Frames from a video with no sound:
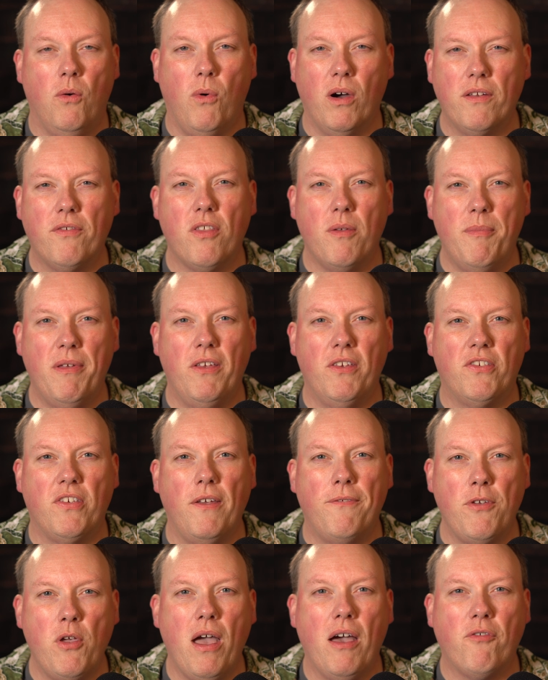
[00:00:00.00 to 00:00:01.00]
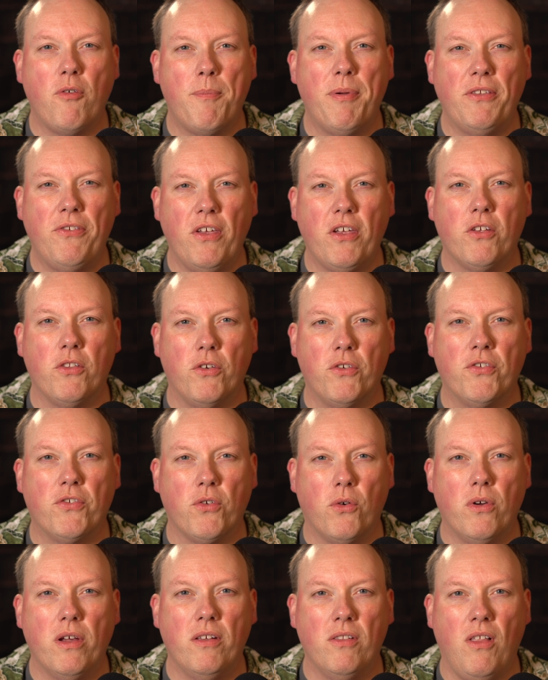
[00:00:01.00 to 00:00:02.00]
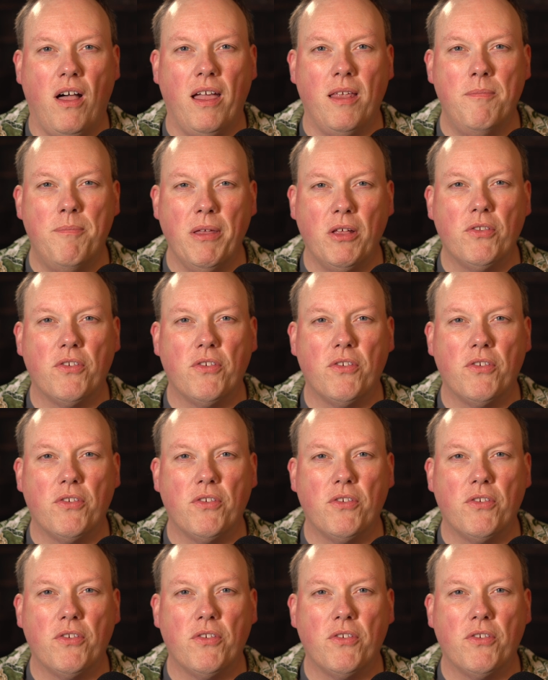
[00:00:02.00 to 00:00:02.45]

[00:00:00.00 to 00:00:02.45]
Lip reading: One of them is if you have a particular storyline